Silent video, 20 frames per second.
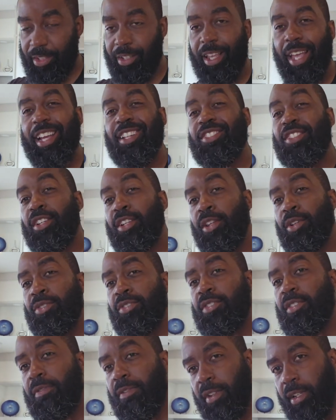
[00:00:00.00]

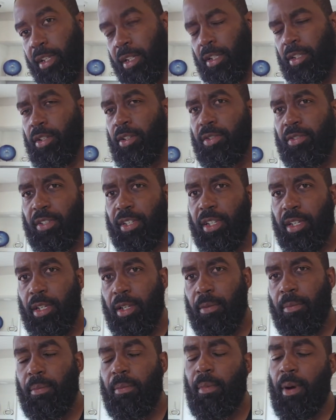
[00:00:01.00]
exclusively
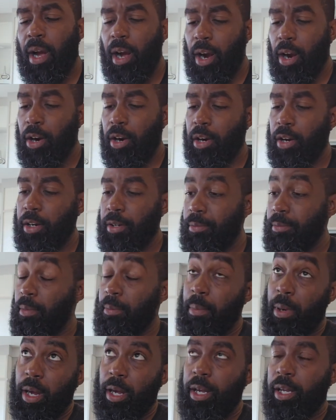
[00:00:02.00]
using our,
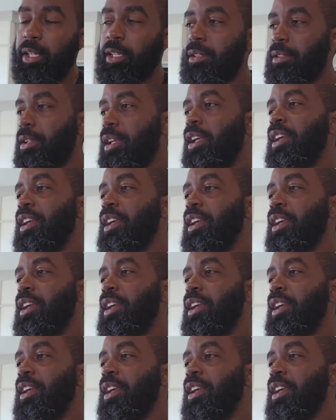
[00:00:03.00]
my,